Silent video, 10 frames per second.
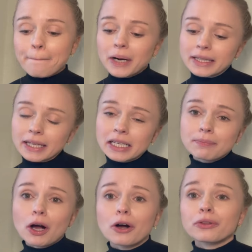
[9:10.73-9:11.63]
But these
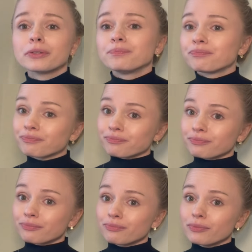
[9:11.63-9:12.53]
both,
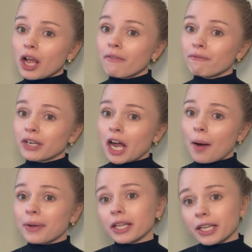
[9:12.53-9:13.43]

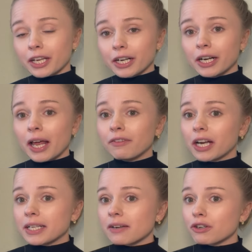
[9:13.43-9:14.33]
phenomenally good. Have you
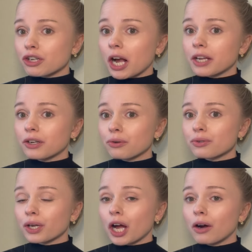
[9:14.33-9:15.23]
guys ever tried Noodles
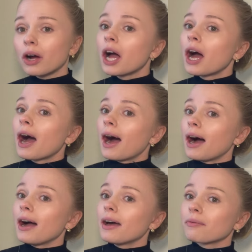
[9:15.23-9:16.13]
& Co?
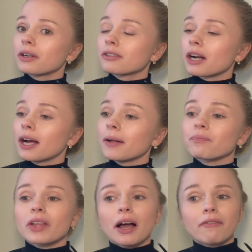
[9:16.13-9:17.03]
I had one to try.
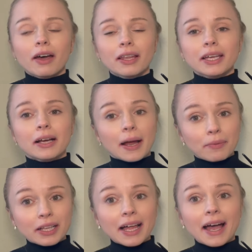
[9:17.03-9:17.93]
I finally am
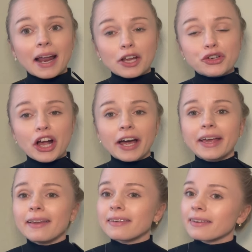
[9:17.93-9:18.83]
glad I tried
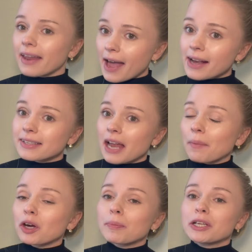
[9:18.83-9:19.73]
it. Next, I'm
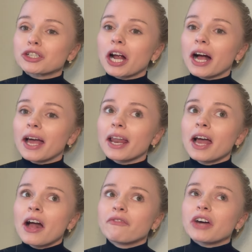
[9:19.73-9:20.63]
gonna be trying
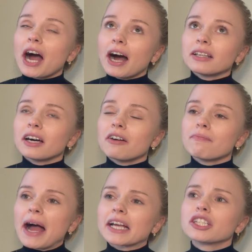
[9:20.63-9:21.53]
the I Love
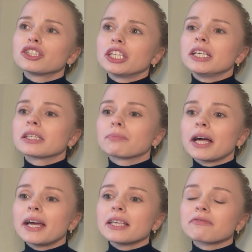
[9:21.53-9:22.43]
Mac and Cheese
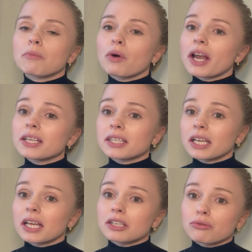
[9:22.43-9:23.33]
place. From what I've seen,
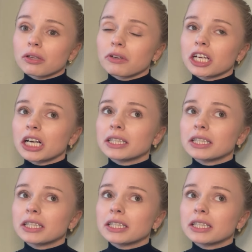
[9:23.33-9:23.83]
it's really, really good.